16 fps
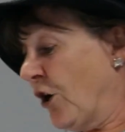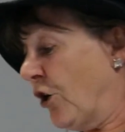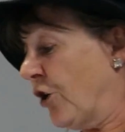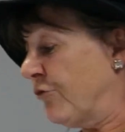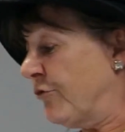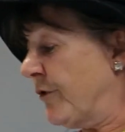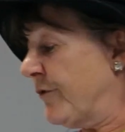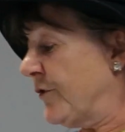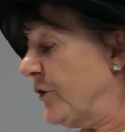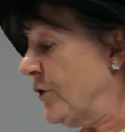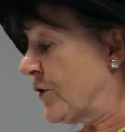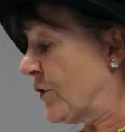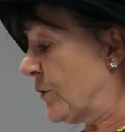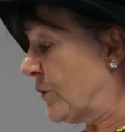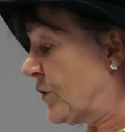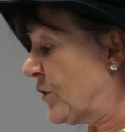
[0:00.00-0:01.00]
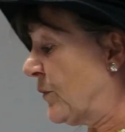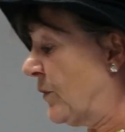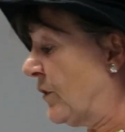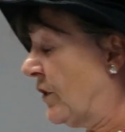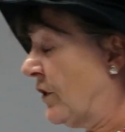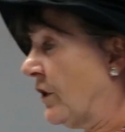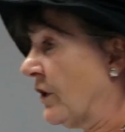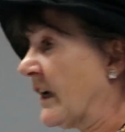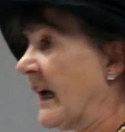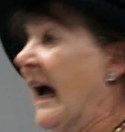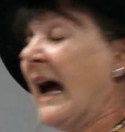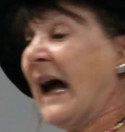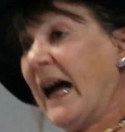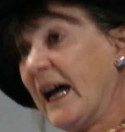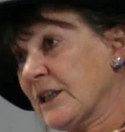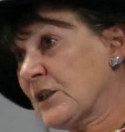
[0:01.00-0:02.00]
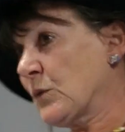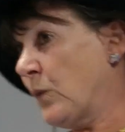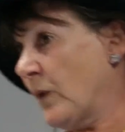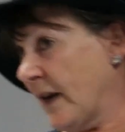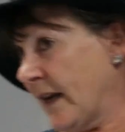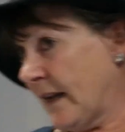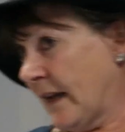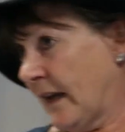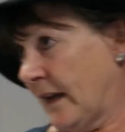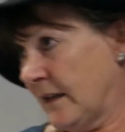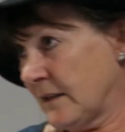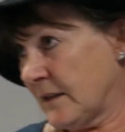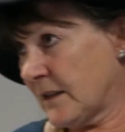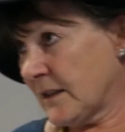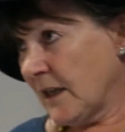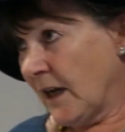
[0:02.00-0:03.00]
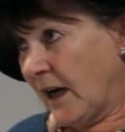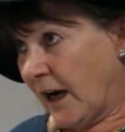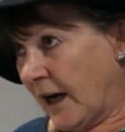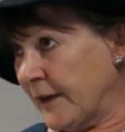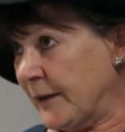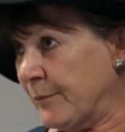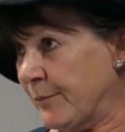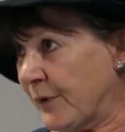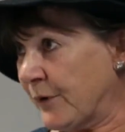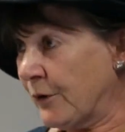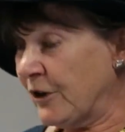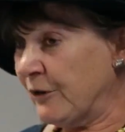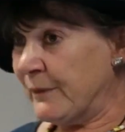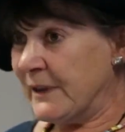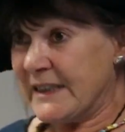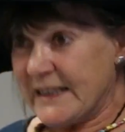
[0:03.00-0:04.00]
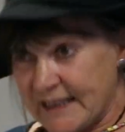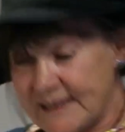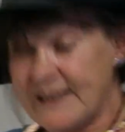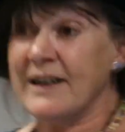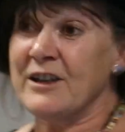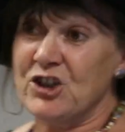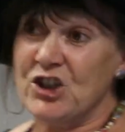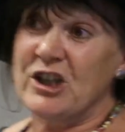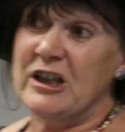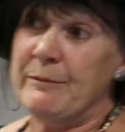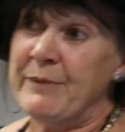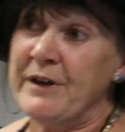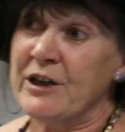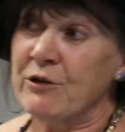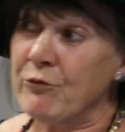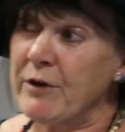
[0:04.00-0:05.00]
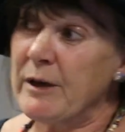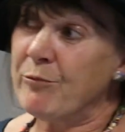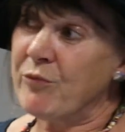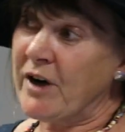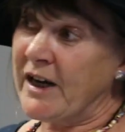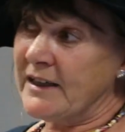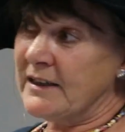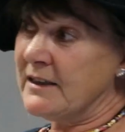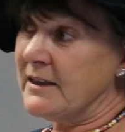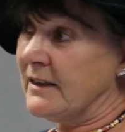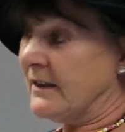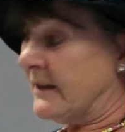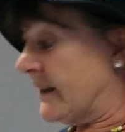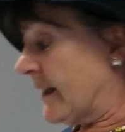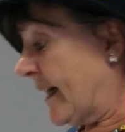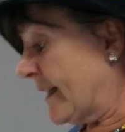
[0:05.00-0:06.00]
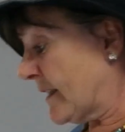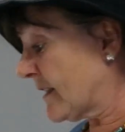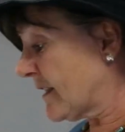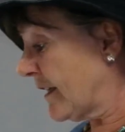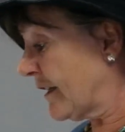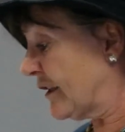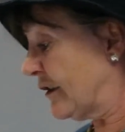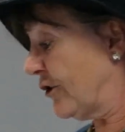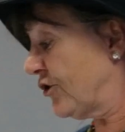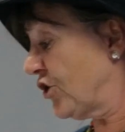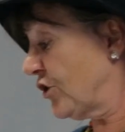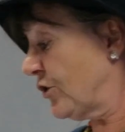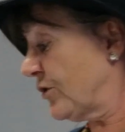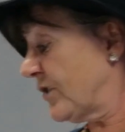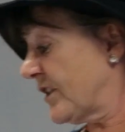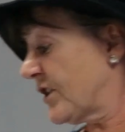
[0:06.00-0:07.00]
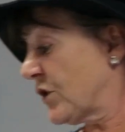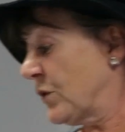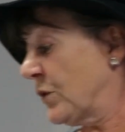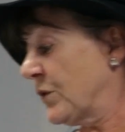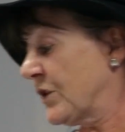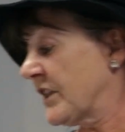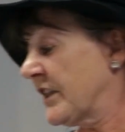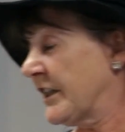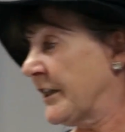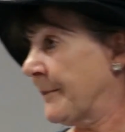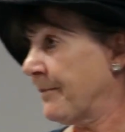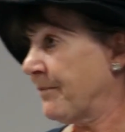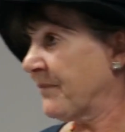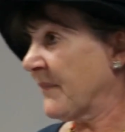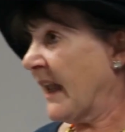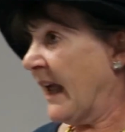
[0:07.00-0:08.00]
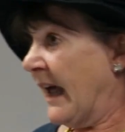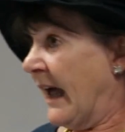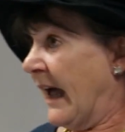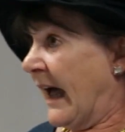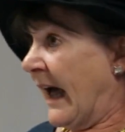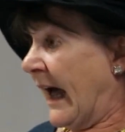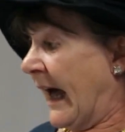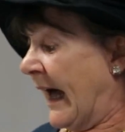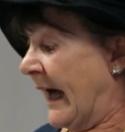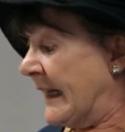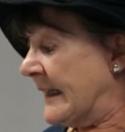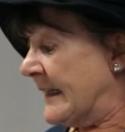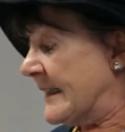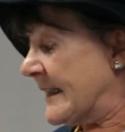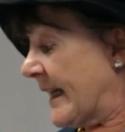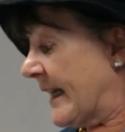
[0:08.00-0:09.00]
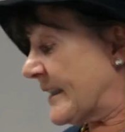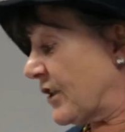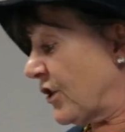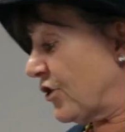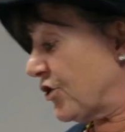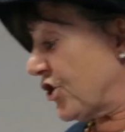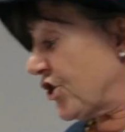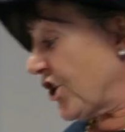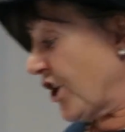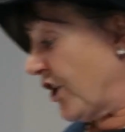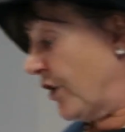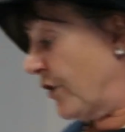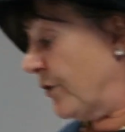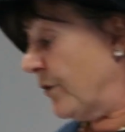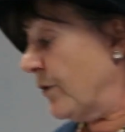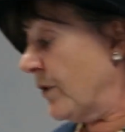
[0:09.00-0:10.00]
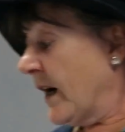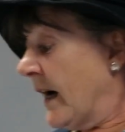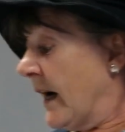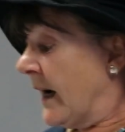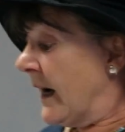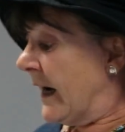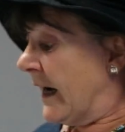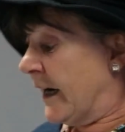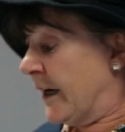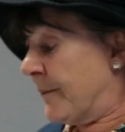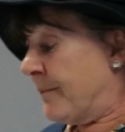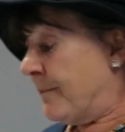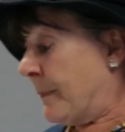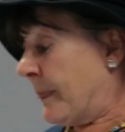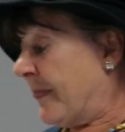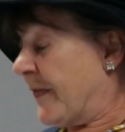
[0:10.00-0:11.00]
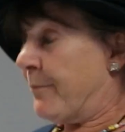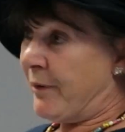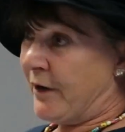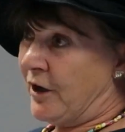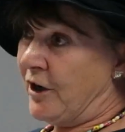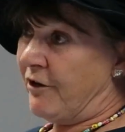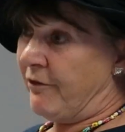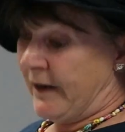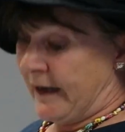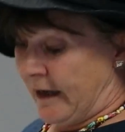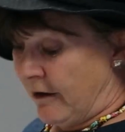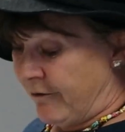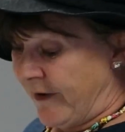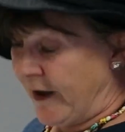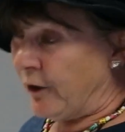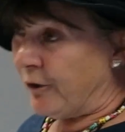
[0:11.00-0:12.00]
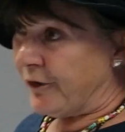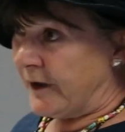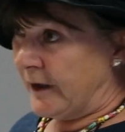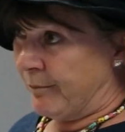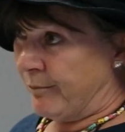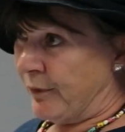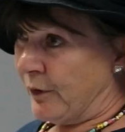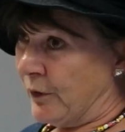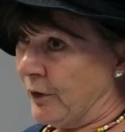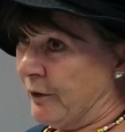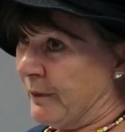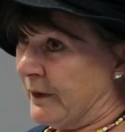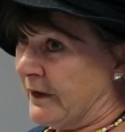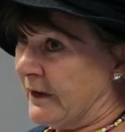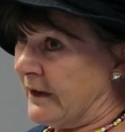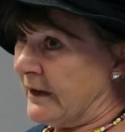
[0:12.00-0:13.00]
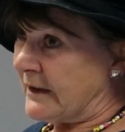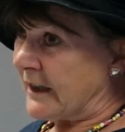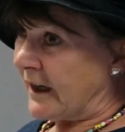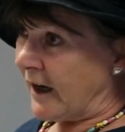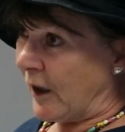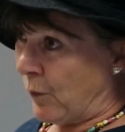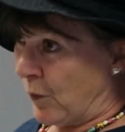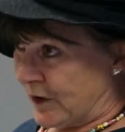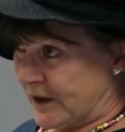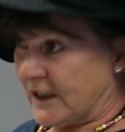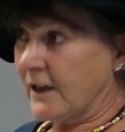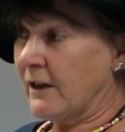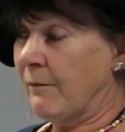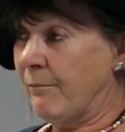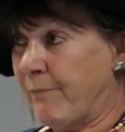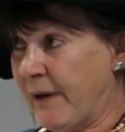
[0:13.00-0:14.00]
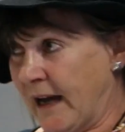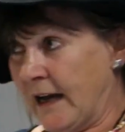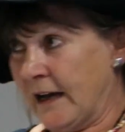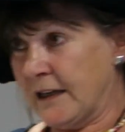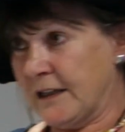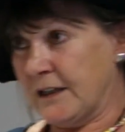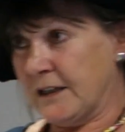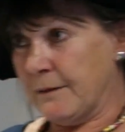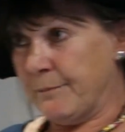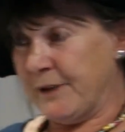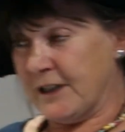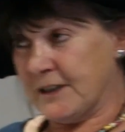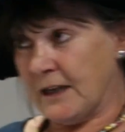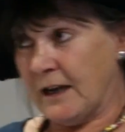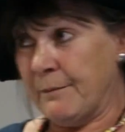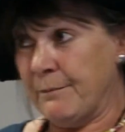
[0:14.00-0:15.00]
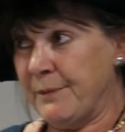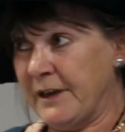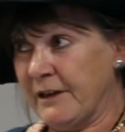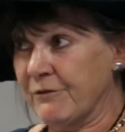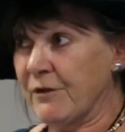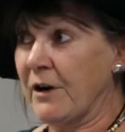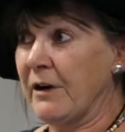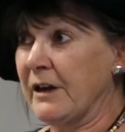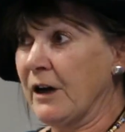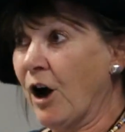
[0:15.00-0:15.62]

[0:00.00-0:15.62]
on refusal to work, as well as unemployment essentially being rebranded as a psychological disorder, and as I'll show, the blurring of health and employment. And I want to come back, because I'm being very